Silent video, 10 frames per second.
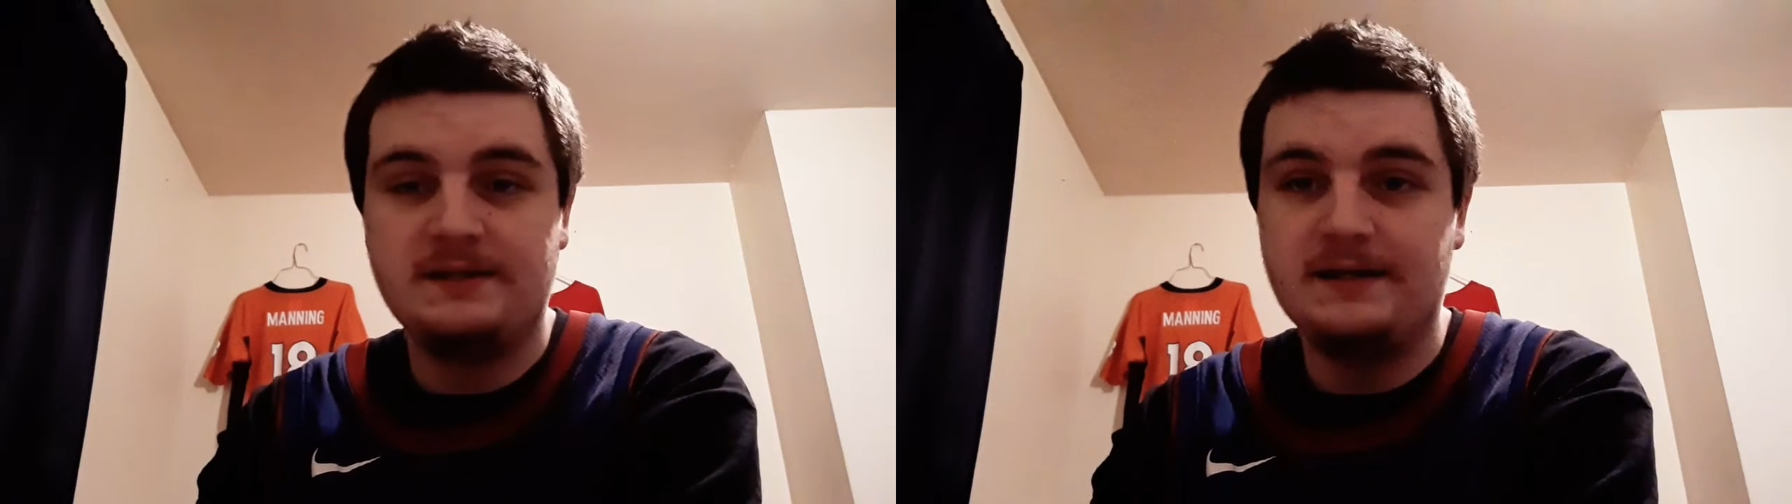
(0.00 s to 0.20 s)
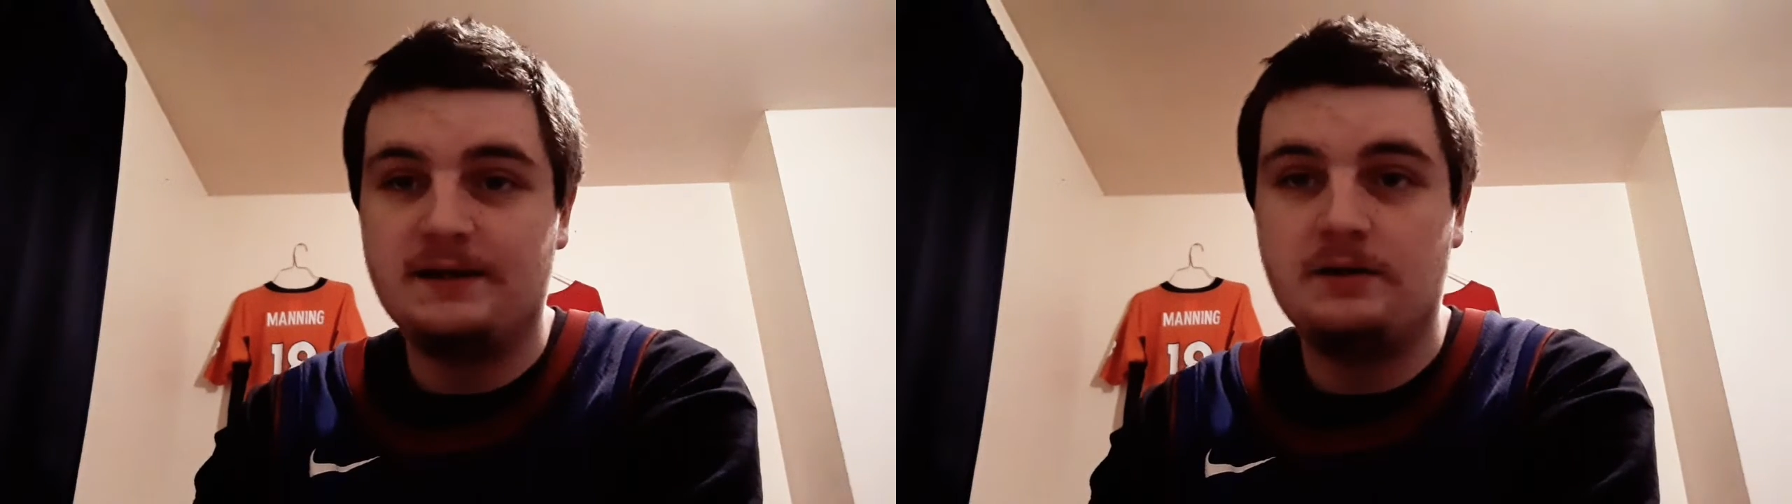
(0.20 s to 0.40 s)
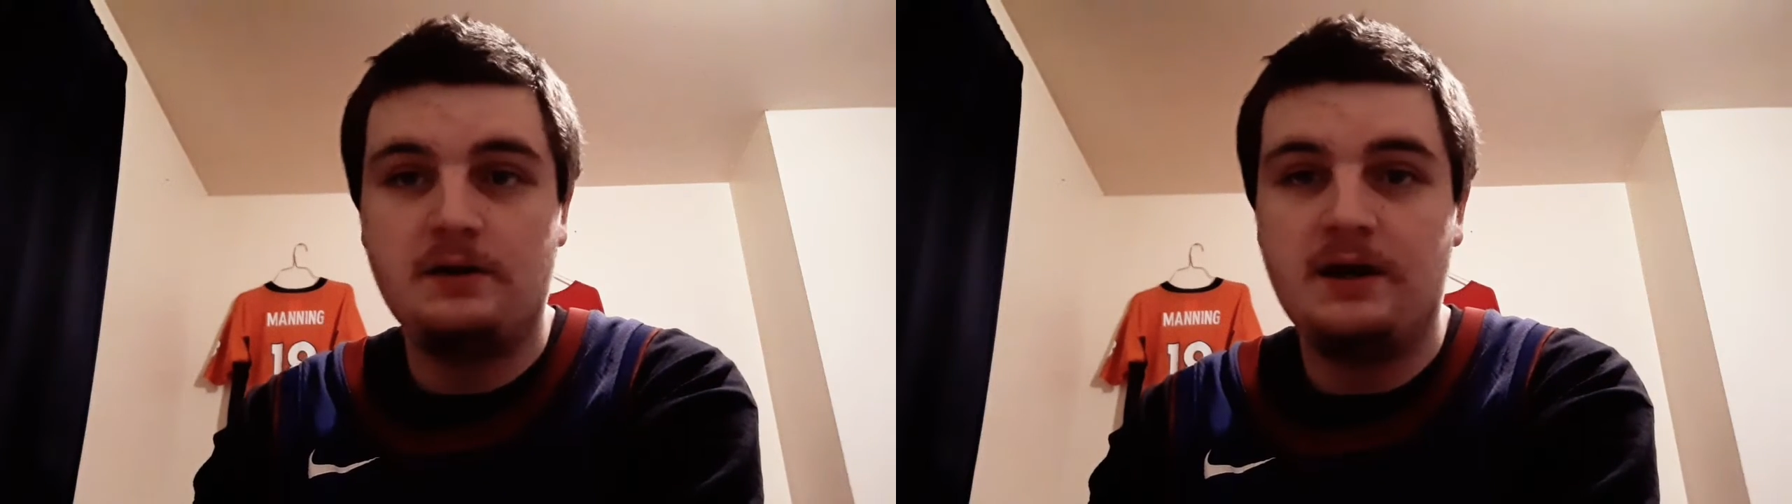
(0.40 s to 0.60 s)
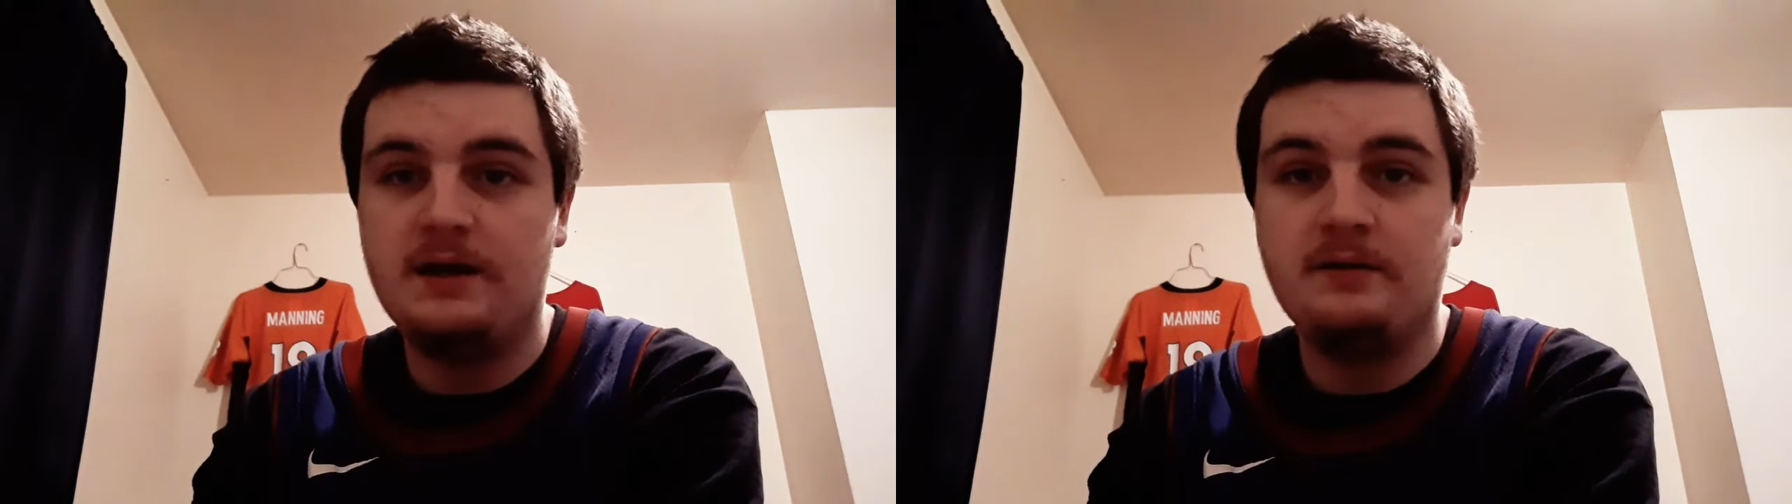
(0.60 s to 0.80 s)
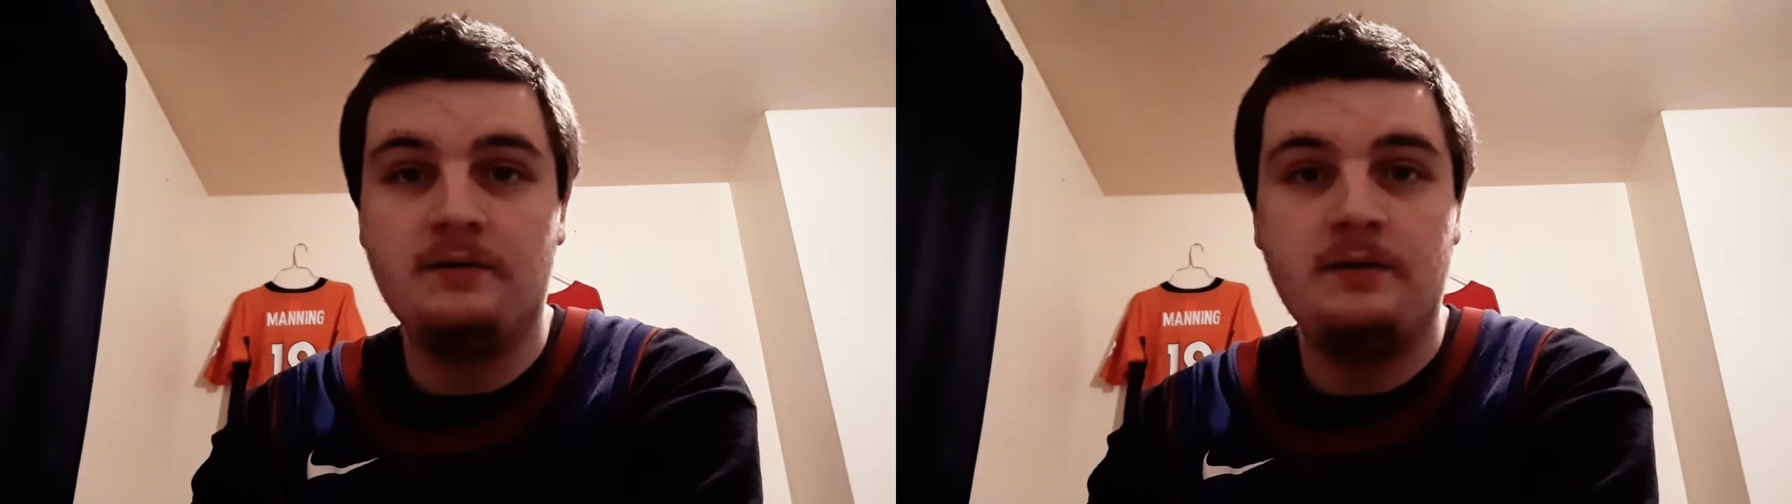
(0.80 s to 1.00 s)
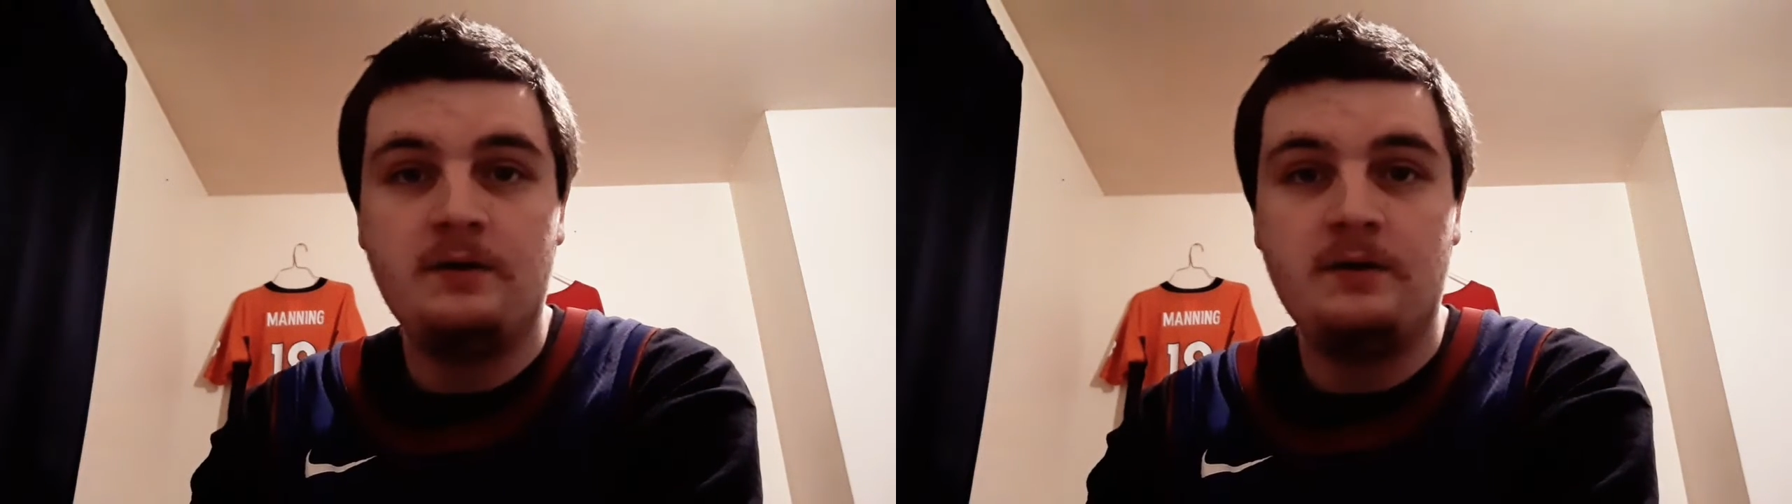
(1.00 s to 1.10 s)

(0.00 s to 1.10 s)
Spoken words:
Like, and